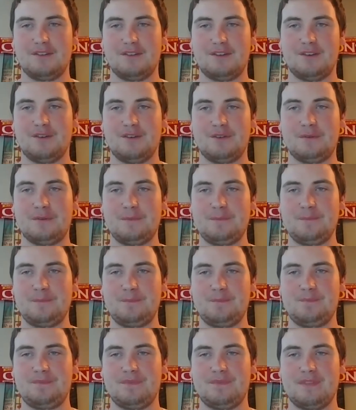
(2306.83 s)
don't know.
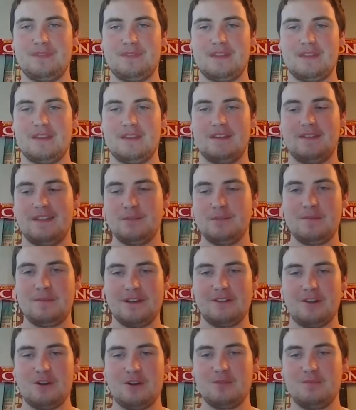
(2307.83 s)
This might be
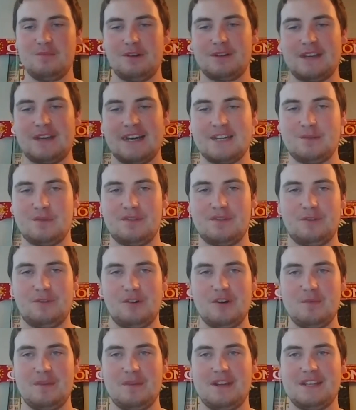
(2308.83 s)
a long podcast. We're
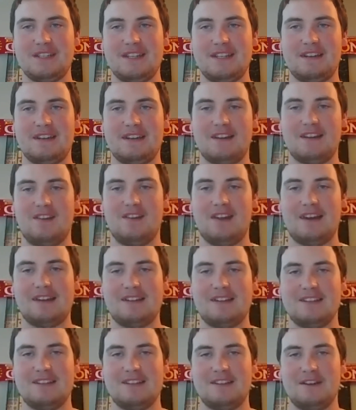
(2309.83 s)
40 minutes in, and